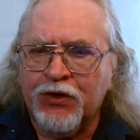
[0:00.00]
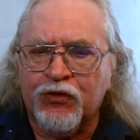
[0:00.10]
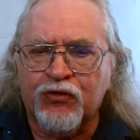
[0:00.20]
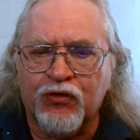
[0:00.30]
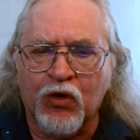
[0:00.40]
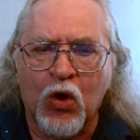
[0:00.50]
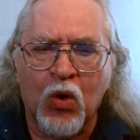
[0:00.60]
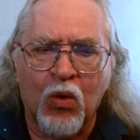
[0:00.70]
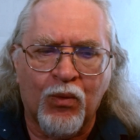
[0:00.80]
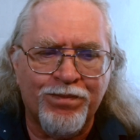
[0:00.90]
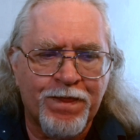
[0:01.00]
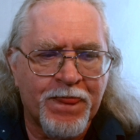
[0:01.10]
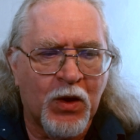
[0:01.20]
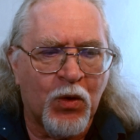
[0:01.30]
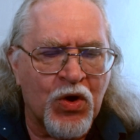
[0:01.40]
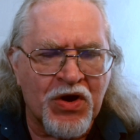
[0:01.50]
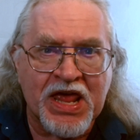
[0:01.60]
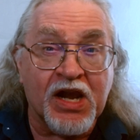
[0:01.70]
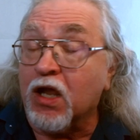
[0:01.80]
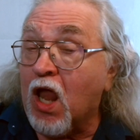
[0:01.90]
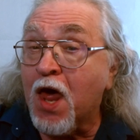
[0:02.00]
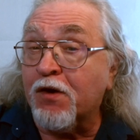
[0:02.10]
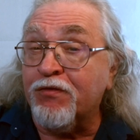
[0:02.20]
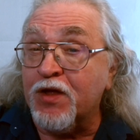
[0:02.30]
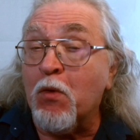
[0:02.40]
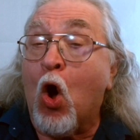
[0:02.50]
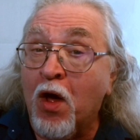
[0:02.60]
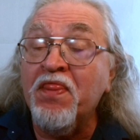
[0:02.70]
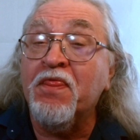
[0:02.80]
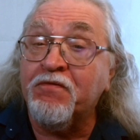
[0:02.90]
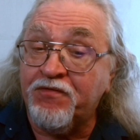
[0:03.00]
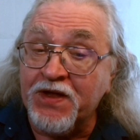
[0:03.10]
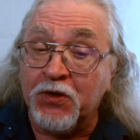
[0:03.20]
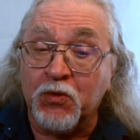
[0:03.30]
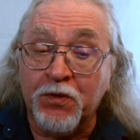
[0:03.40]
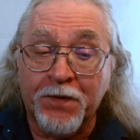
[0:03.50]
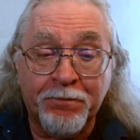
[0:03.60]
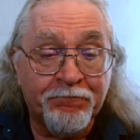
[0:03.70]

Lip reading: So we'll get a lot of them on the field.